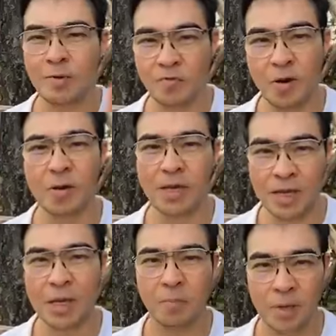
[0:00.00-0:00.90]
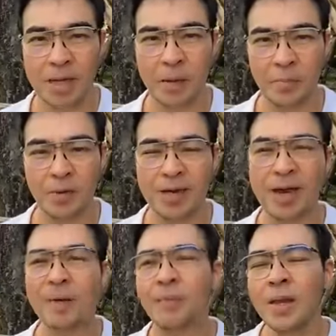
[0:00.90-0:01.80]
before he became
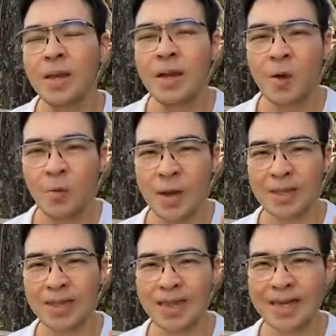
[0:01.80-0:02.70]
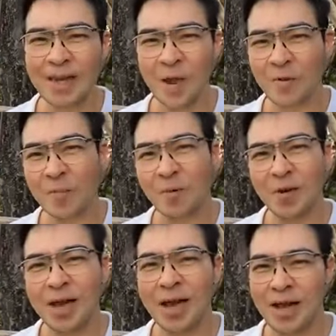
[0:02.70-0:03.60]
Buddha, one thing that every
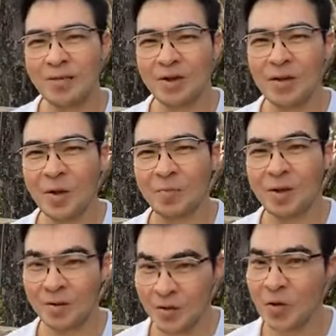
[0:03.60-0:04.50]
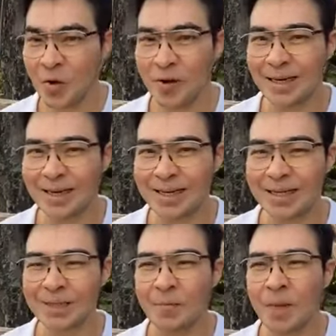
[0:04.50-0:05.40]
Buddha have in common, do you know what it
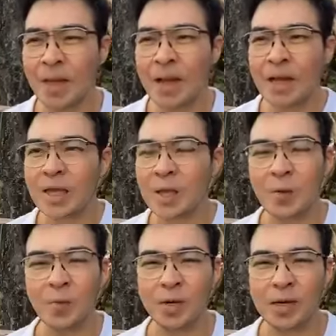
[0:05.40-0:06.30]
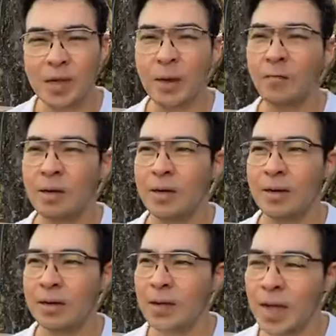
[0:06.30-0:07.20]
is? He would
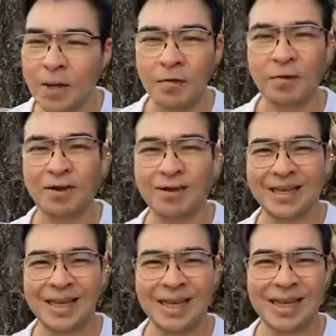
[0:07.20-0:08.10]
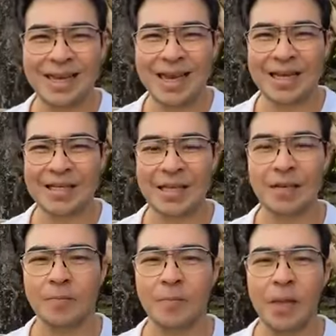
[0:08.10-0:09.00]
never ever get
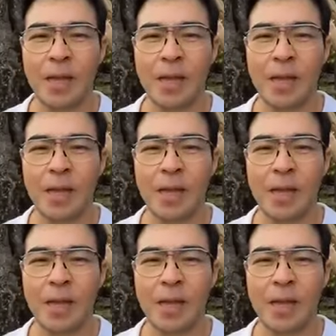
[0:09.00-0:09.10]
enlightened